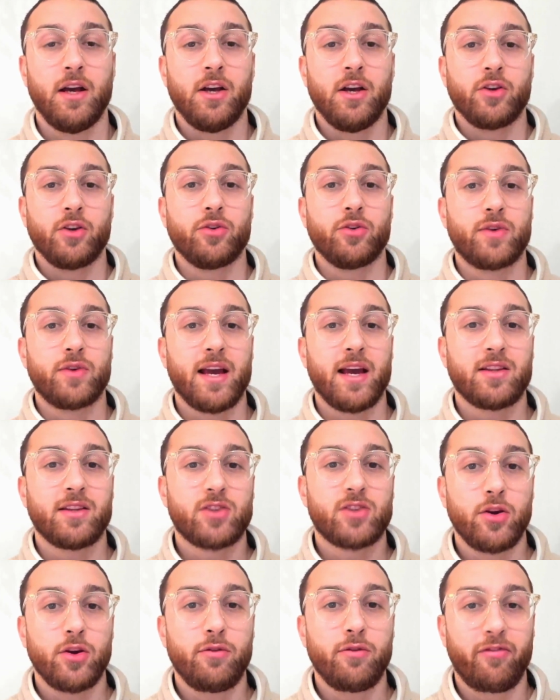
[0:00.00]
You get
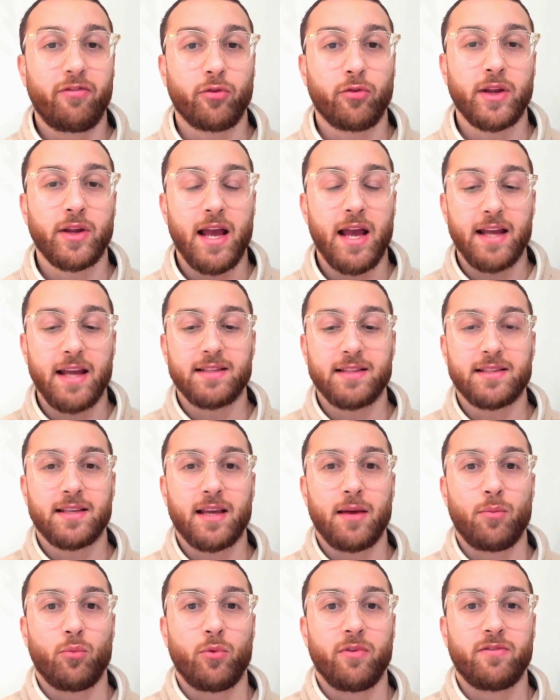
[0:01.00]
2 free
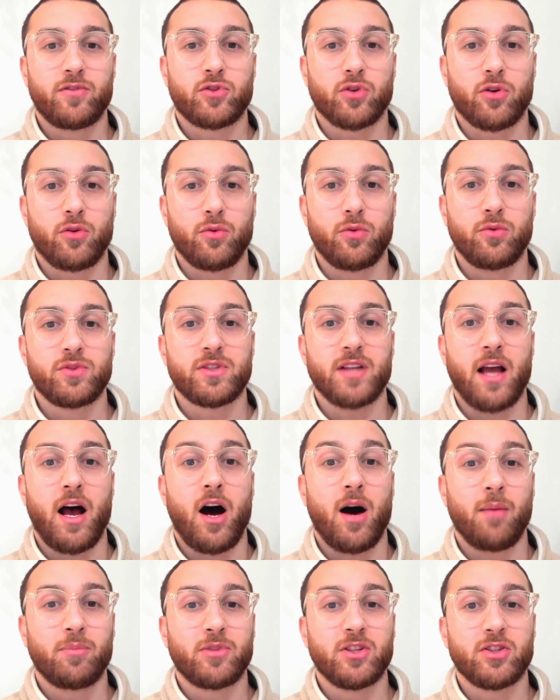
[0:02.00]
ATM withdrawals
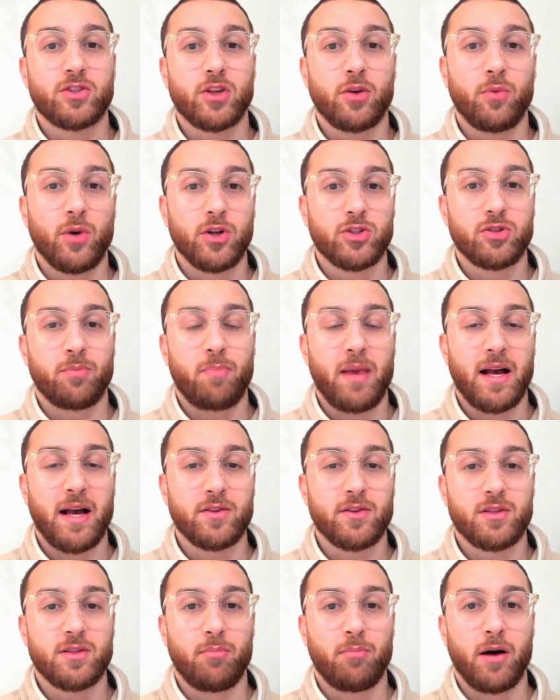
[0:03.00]
up to
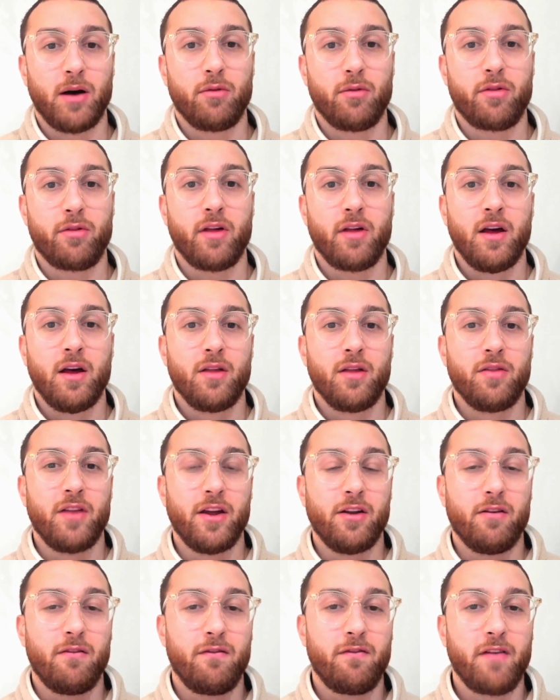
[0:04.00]
£200 a month,
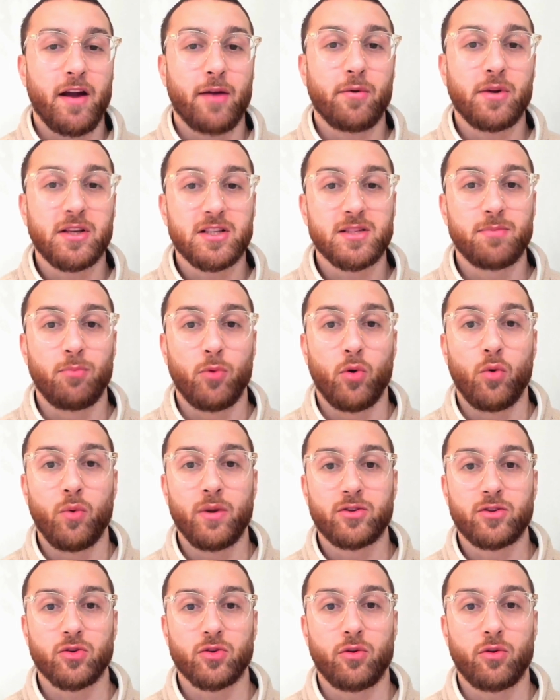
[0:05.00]
then a very small
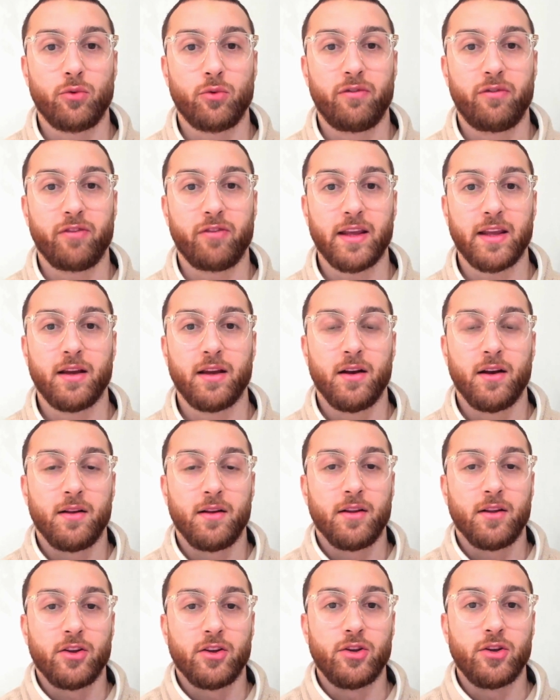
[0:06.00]
withdrawal fee.
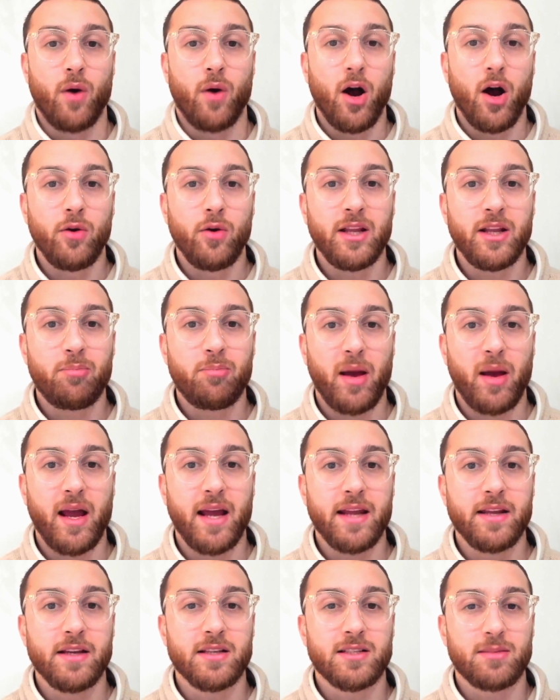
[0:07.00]
You only
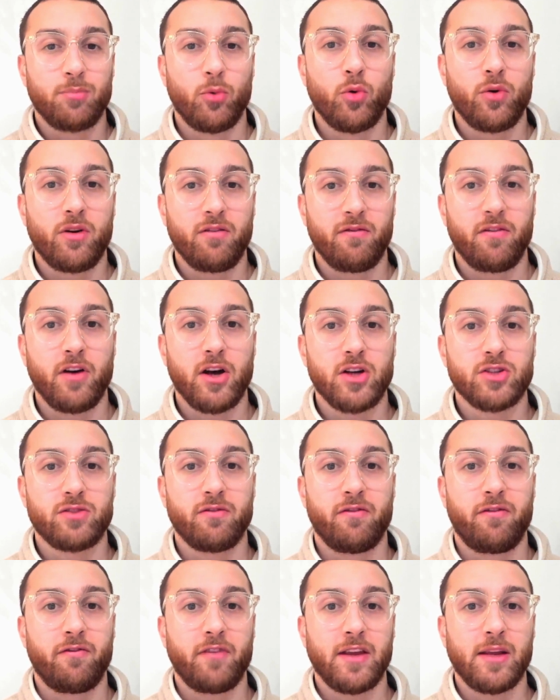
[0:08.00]
pay a small conversion
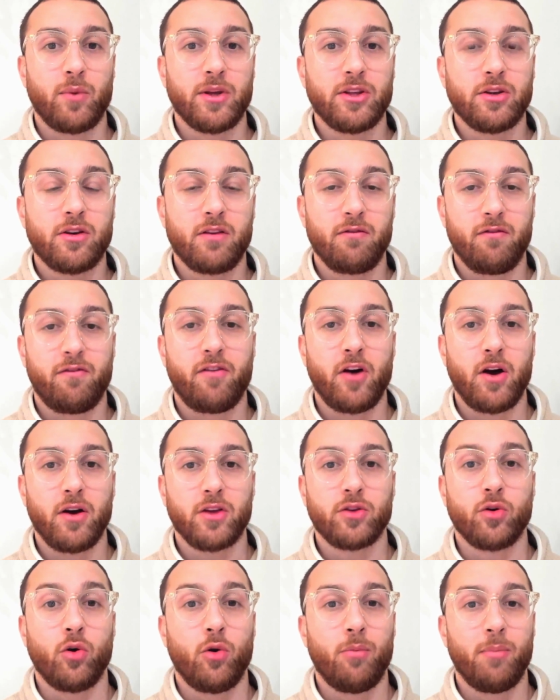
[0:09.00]
fee when you
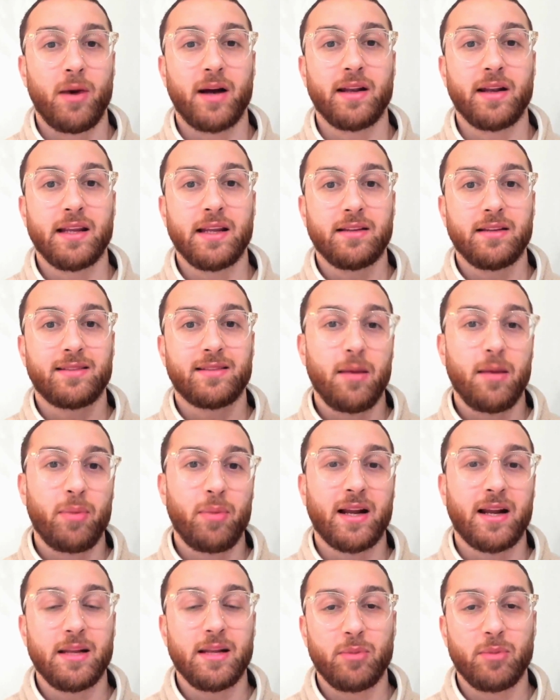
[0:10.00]
convert your money,
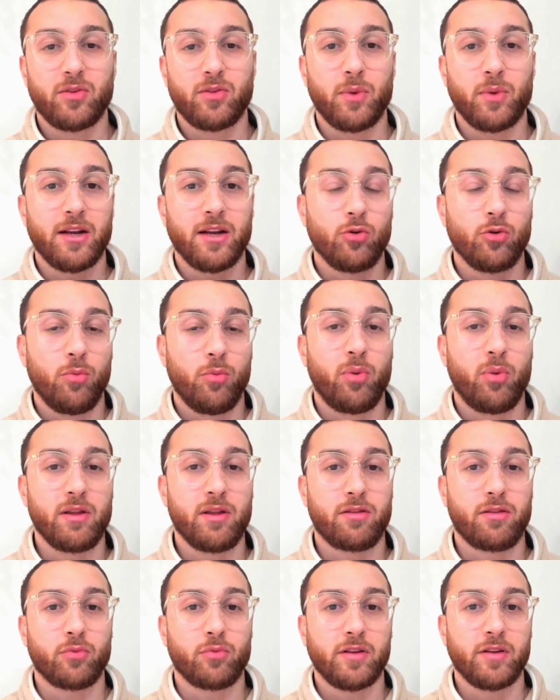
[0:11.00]
typically between
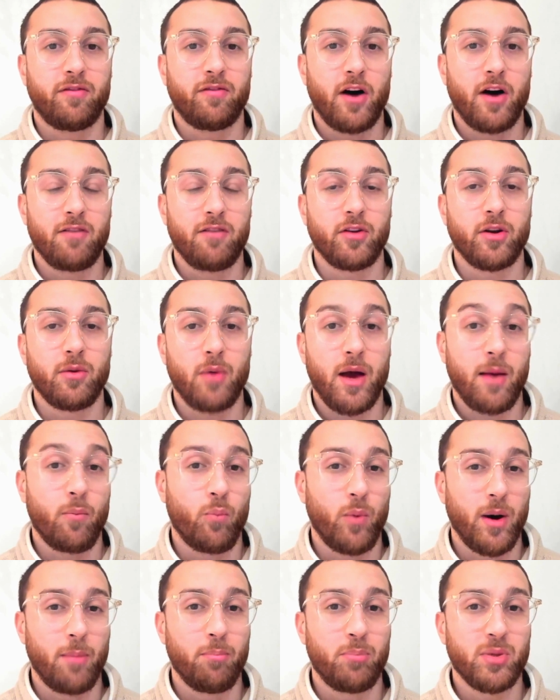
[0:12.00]
0.35
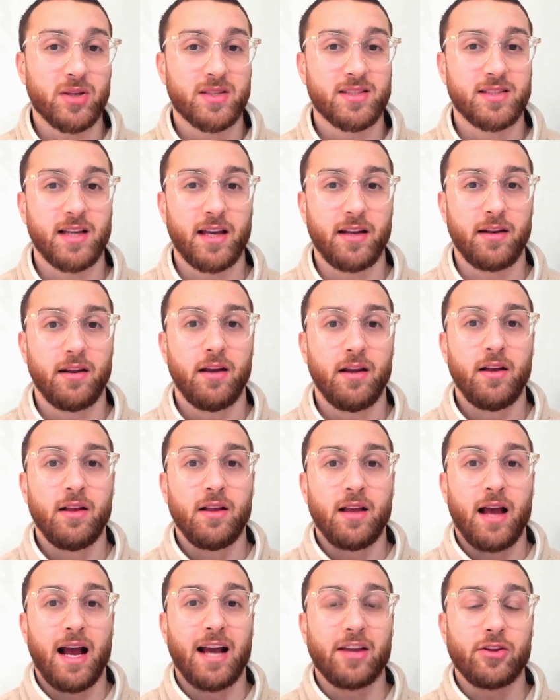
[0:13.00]
and 1%,
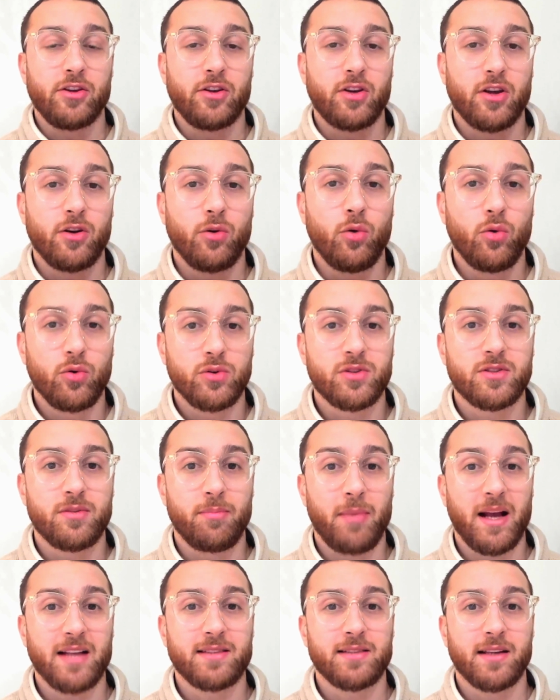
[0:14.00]
and you can
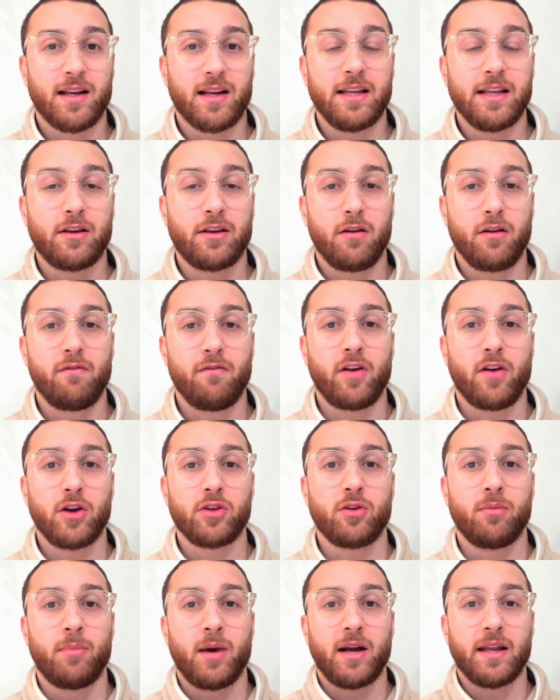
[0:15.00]
automatically convert
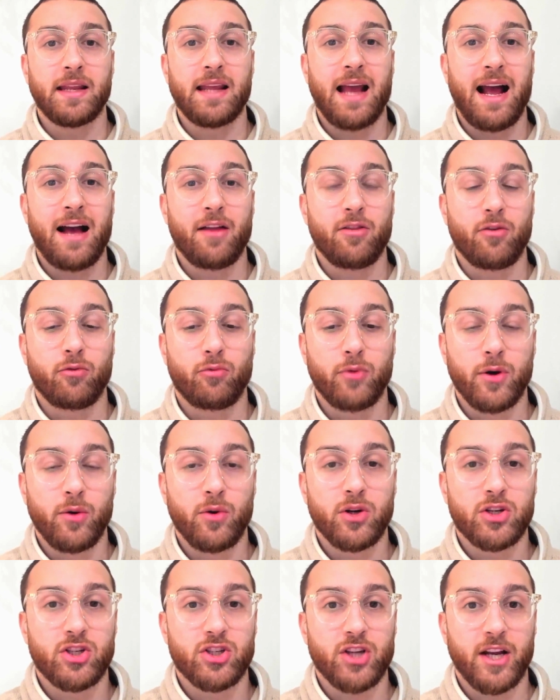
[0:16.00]
your money at the real
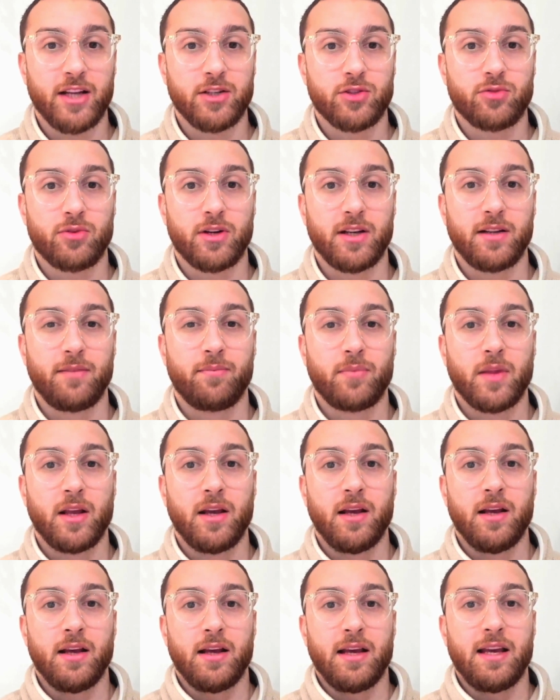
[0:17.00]
exchange rate.
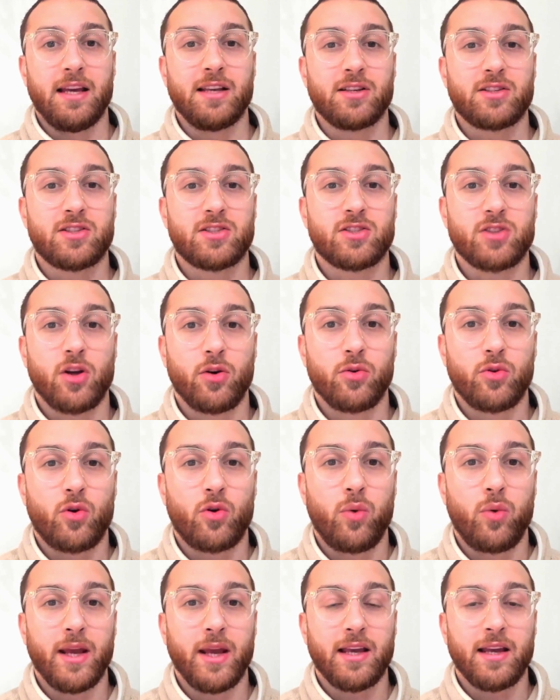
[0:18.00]
It's so
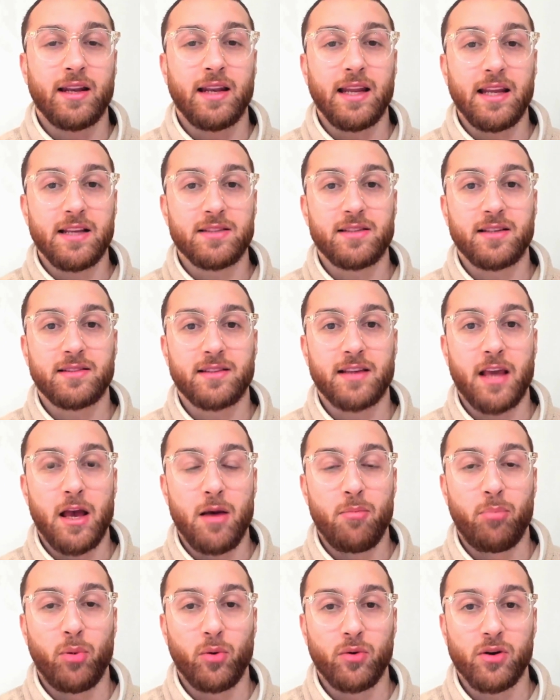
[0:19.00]
quick and easy to get
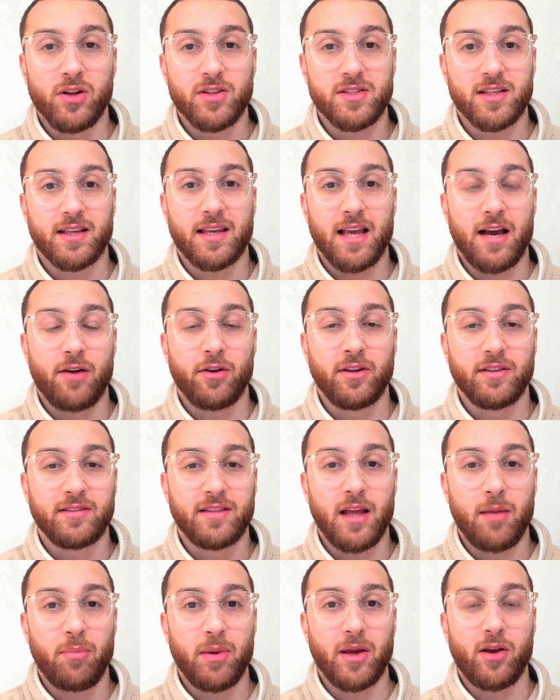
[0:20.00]
a borderless account and
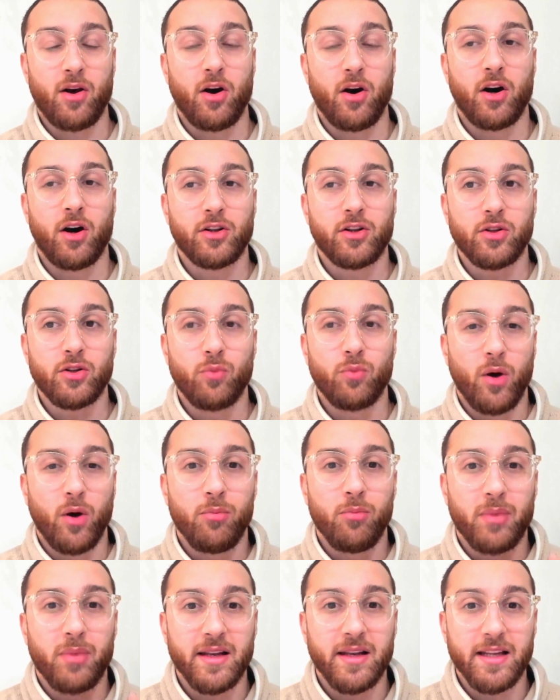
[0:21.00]
debit card, you
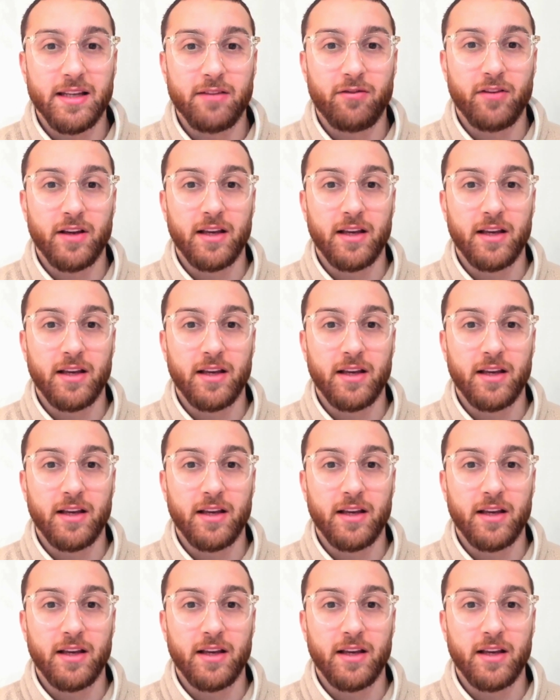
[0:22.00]
won't believe it.